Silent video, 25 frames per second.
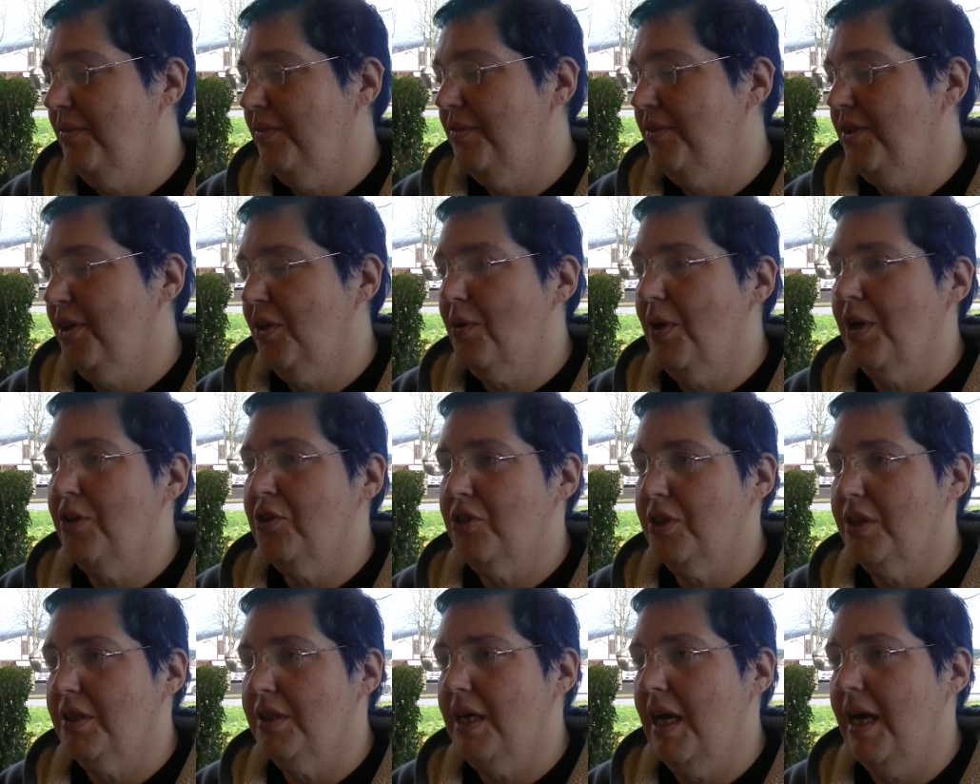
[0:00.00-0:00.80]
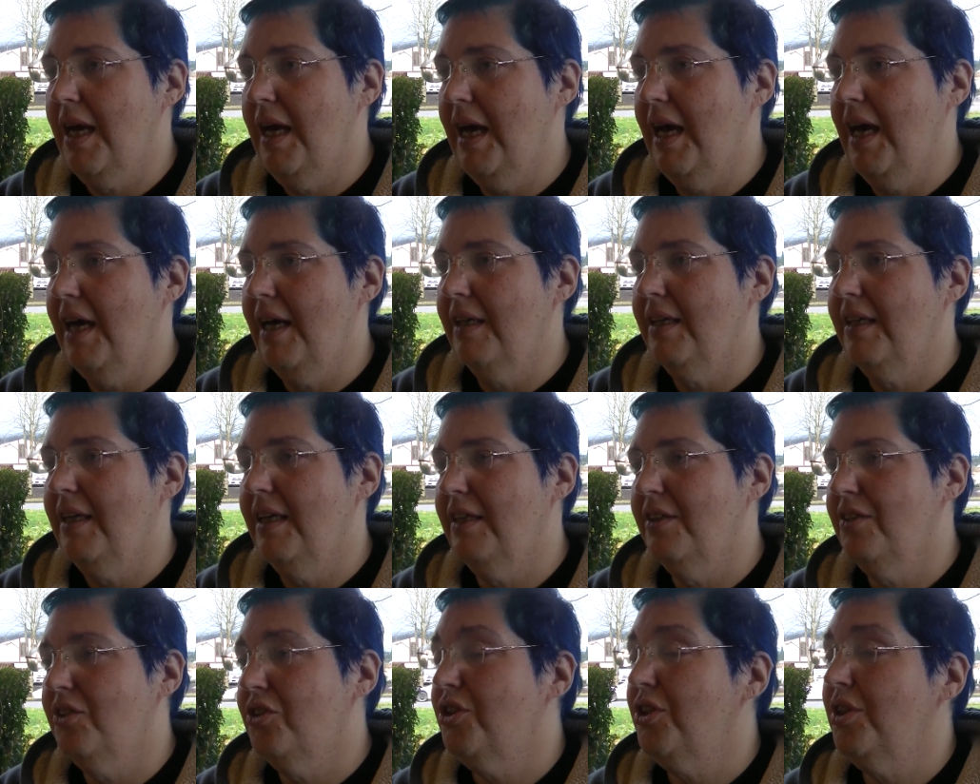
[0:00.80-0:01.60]
the questions I had,
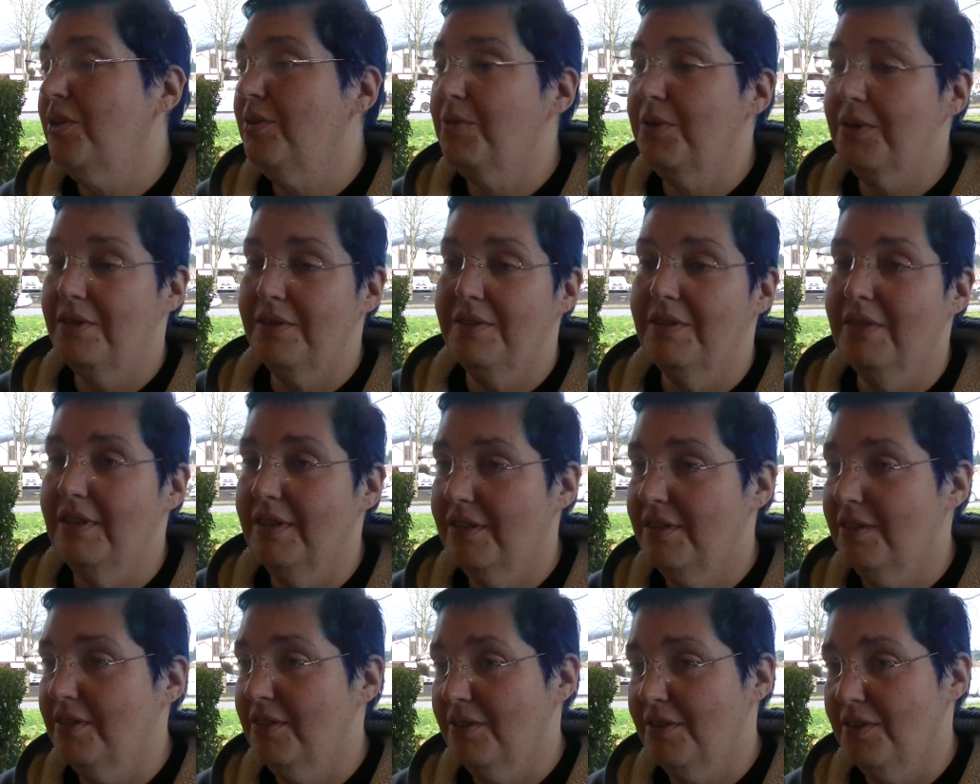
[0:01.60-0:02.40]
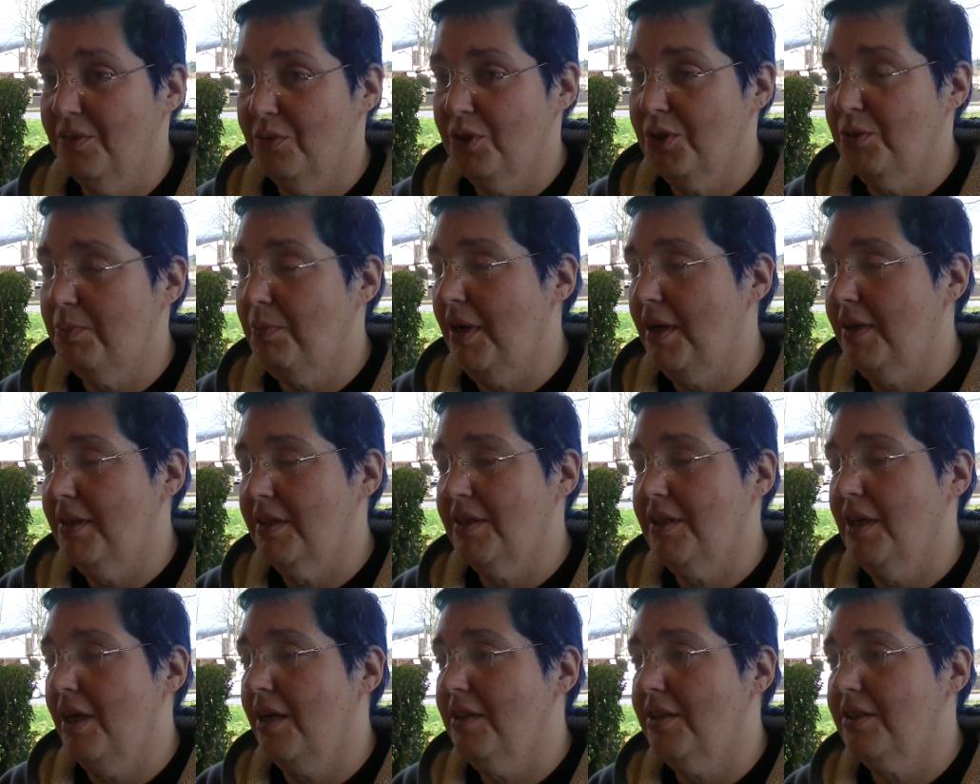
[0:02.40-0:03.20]
and she would respond
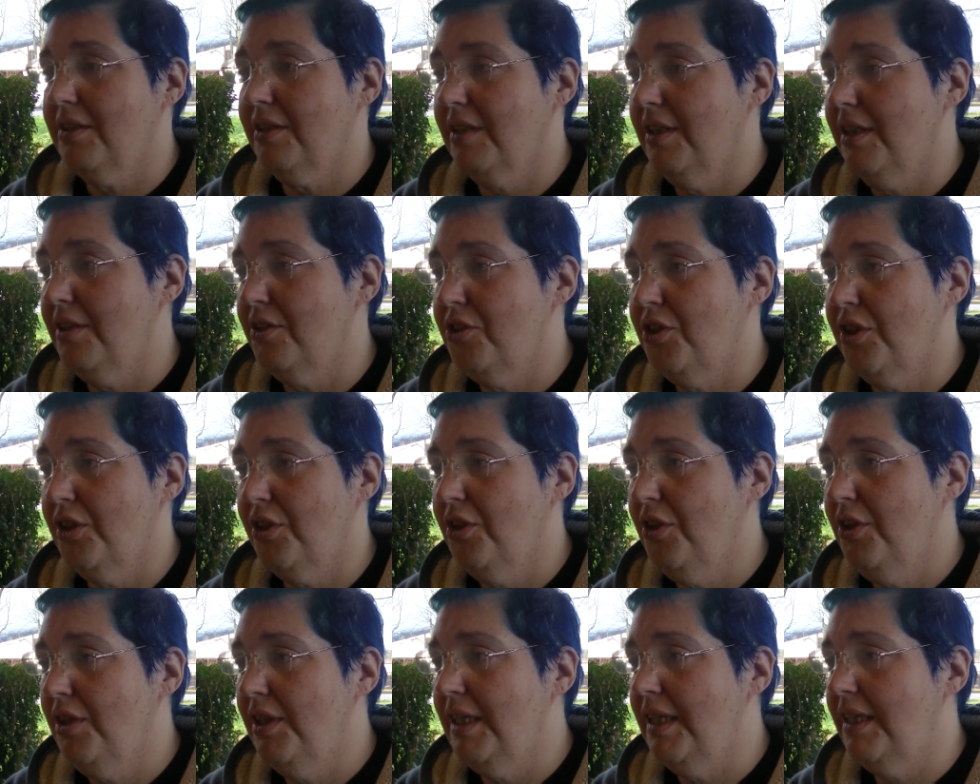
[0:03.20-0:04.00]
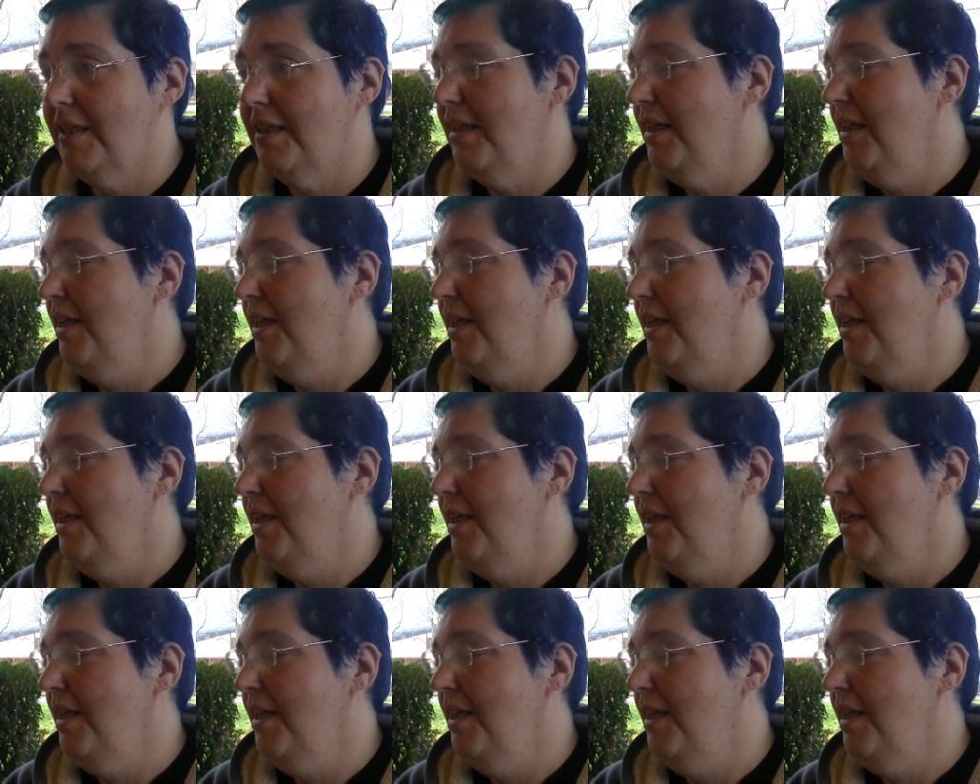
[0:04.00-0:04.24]
as honestly as she could.